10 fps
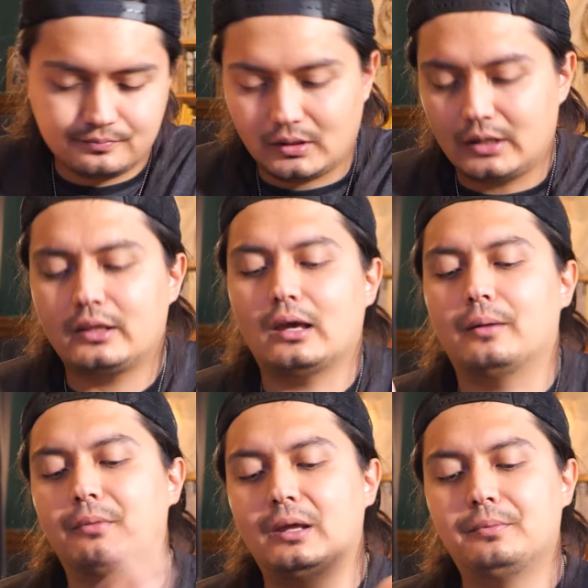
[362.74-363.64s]
And
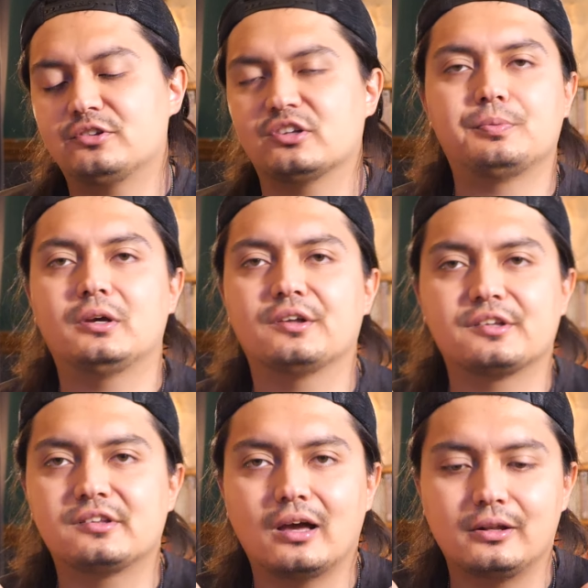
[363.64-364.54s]
again, maybe it's just because it's
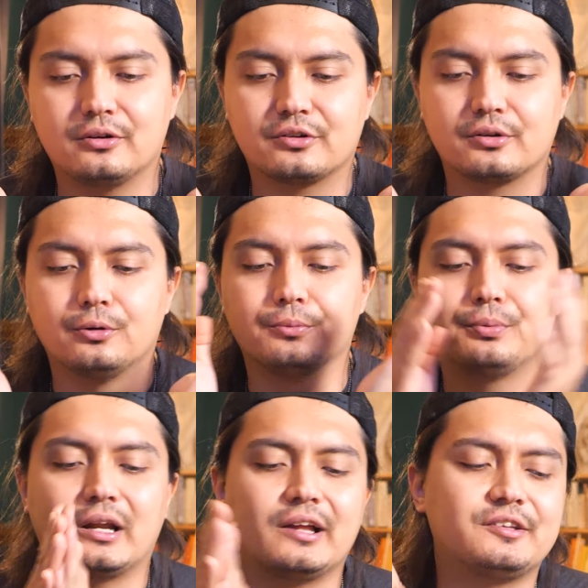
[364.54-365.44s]
10 years old,
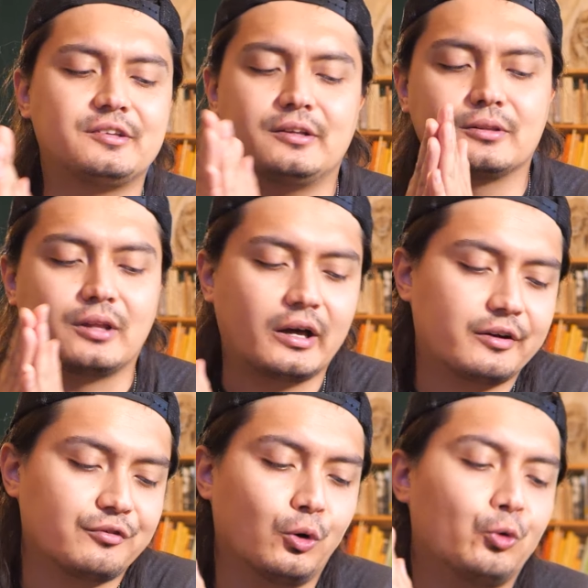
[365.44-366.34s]
but I see a lot
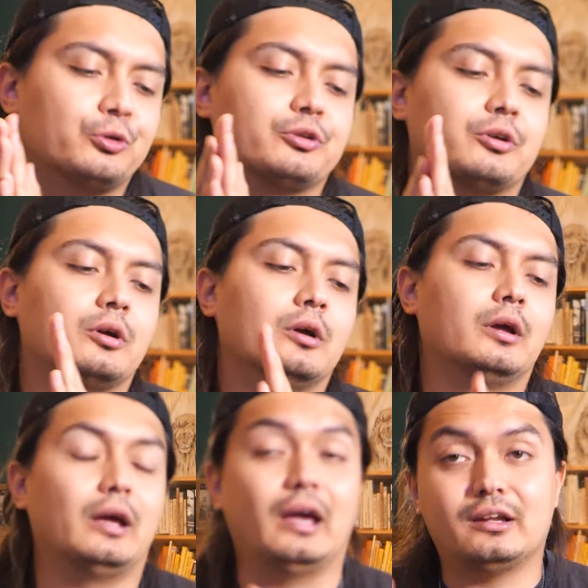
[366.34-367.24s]
of older
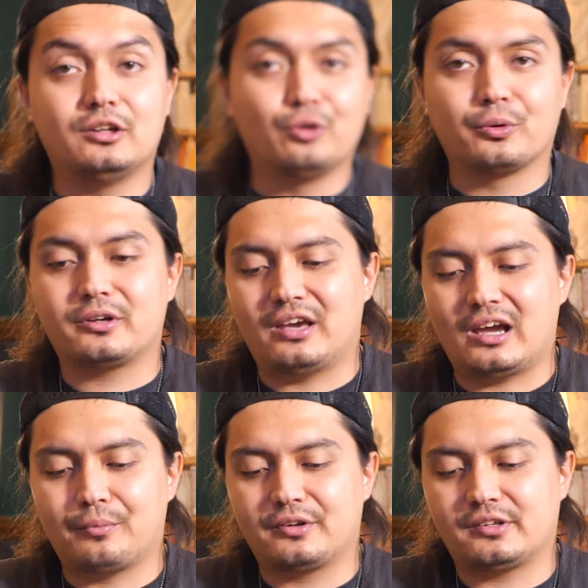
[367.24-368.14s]
and newer
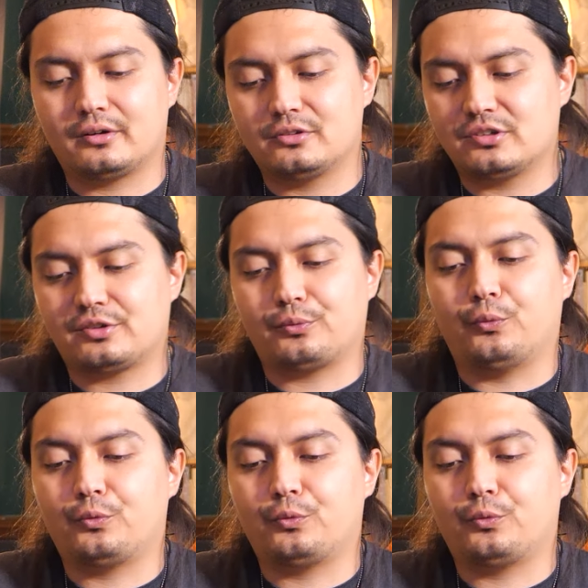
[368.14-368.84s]
cameras that are just